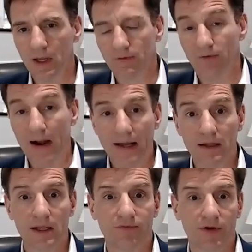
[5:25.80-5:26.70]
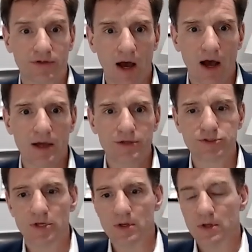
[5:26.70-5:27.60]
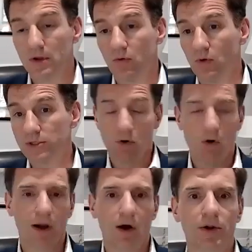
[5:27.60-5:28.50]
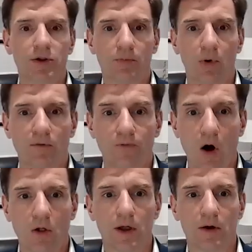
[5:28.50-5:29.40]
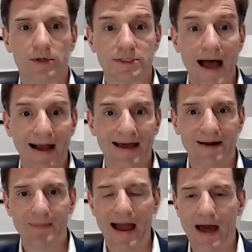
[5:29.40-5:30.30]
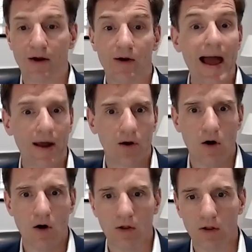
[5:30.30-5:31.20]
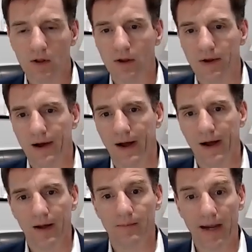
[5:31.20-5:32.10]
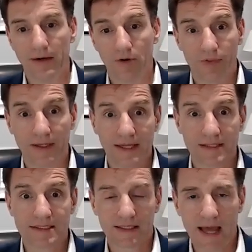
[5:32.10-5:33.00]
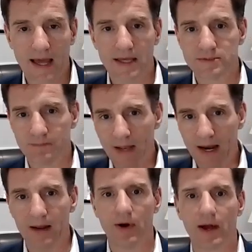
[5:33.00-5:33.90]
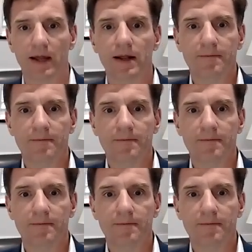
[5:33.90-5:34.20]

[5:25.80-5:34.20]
Frankly, if it does, what's going on in your portfolio is not going to matter at all. I don't think that's the case. But anyway,